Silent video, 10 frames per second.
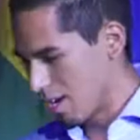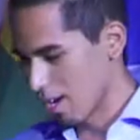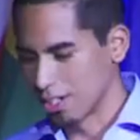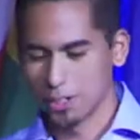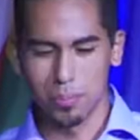
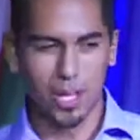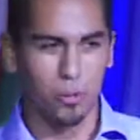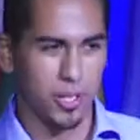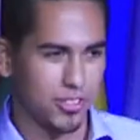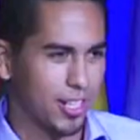Another man
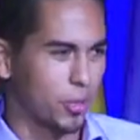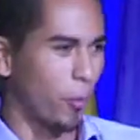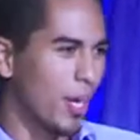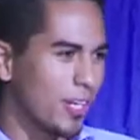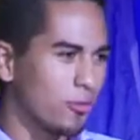who has had a
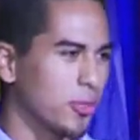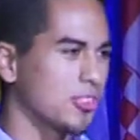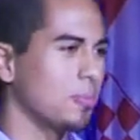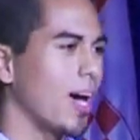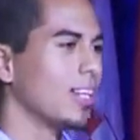great
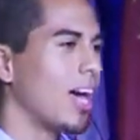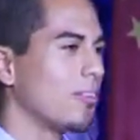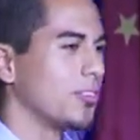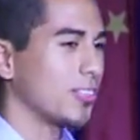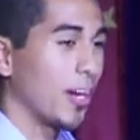influence in my
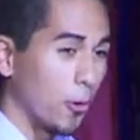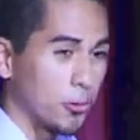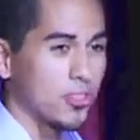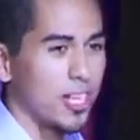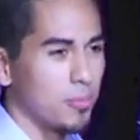life is
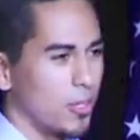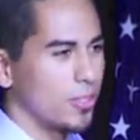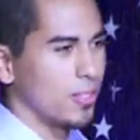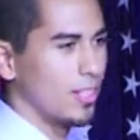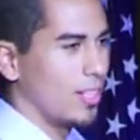Harold Tabor.
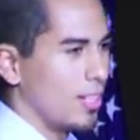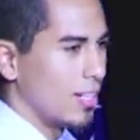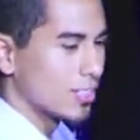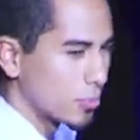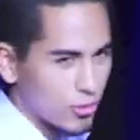
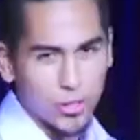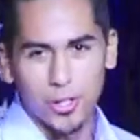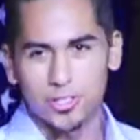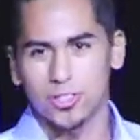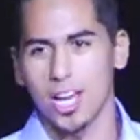Some of you
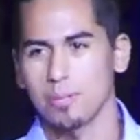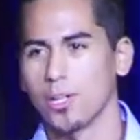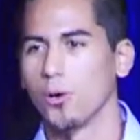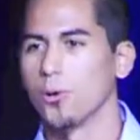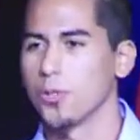here tonight may
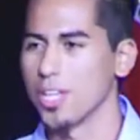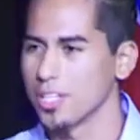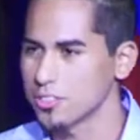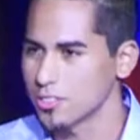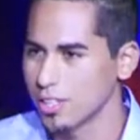know who he
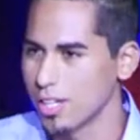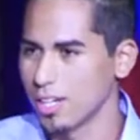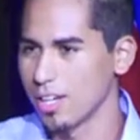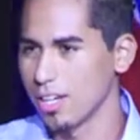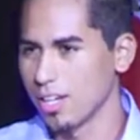is.
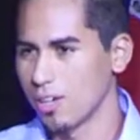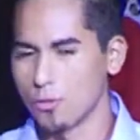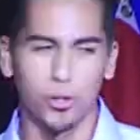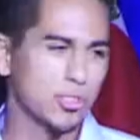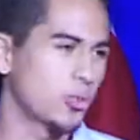
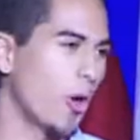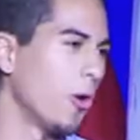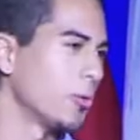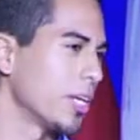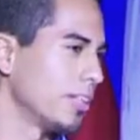For those who
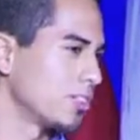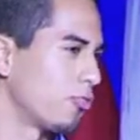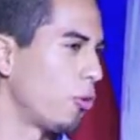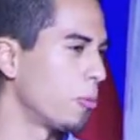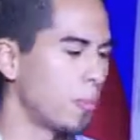don't, he is the
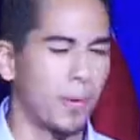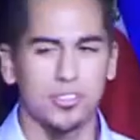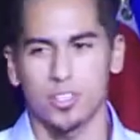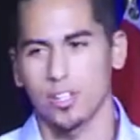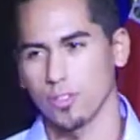former
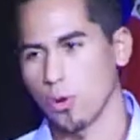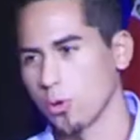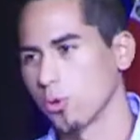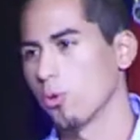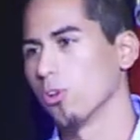president of the
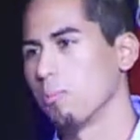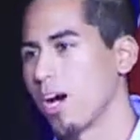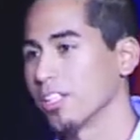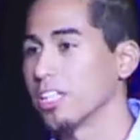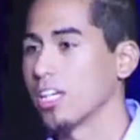Coca-Cola
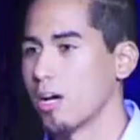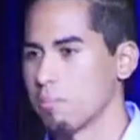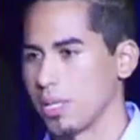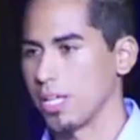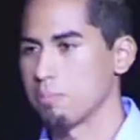Bottling
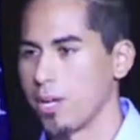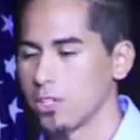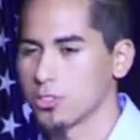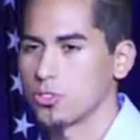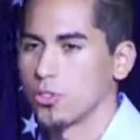Company in
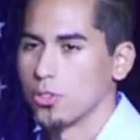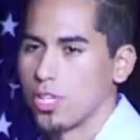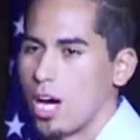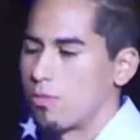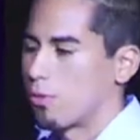Bakersfield,
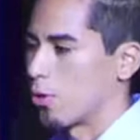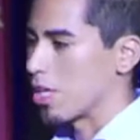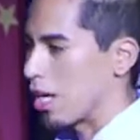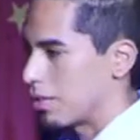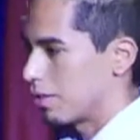
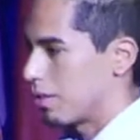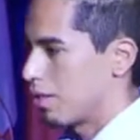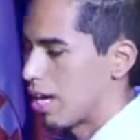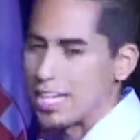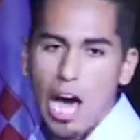California,
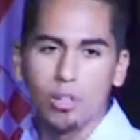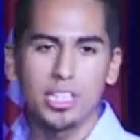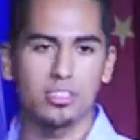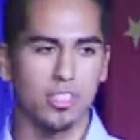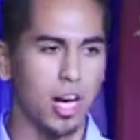and now
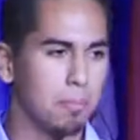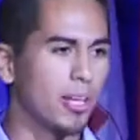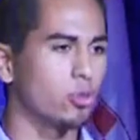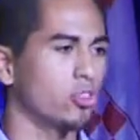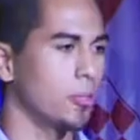leads the
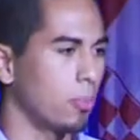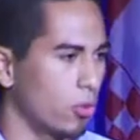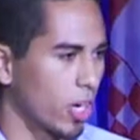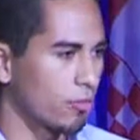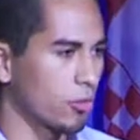mentorship
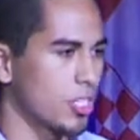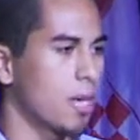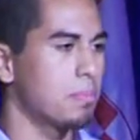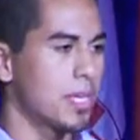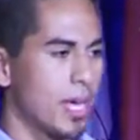program for the
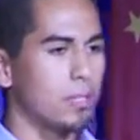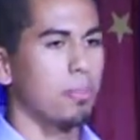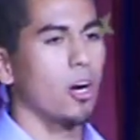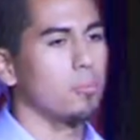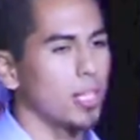MBA
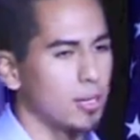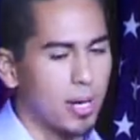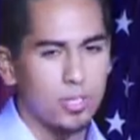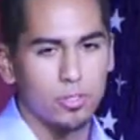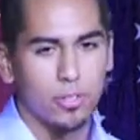department at
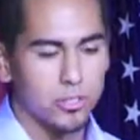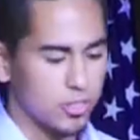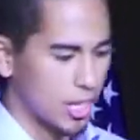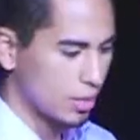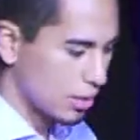my
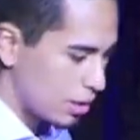university.